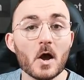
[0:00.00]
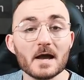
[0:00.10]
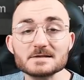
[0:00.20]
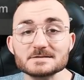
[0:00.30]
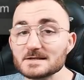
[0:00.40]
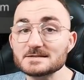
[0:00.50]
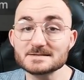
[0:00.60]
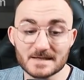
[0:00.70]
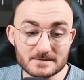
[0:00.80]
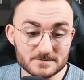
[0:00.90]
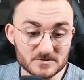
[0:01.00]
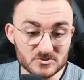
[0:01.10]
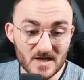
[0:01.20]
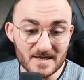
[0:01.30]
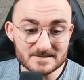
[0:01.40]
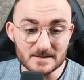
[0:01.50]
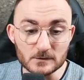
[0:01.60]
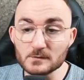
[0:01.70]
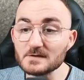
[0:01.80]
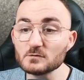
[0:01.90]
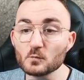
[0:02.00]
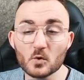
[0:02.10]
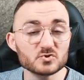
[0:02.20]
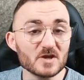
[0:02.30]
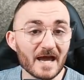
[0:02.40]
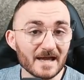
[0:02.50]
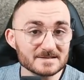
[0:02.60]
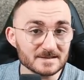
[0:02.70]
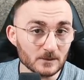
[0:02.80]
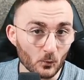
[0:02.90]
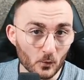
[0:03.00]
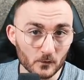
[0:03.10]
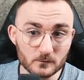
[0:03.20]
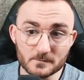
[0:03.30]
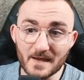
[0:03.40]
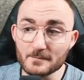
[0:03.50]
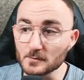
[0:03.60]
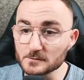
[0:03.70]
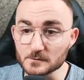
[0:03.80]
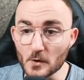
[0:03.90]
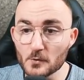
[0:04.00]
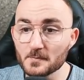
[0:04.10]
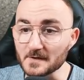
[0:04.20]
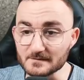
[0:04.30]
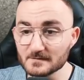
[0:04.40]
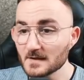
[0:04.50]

As its name suggests, you need to watch ads in order to be able to open it.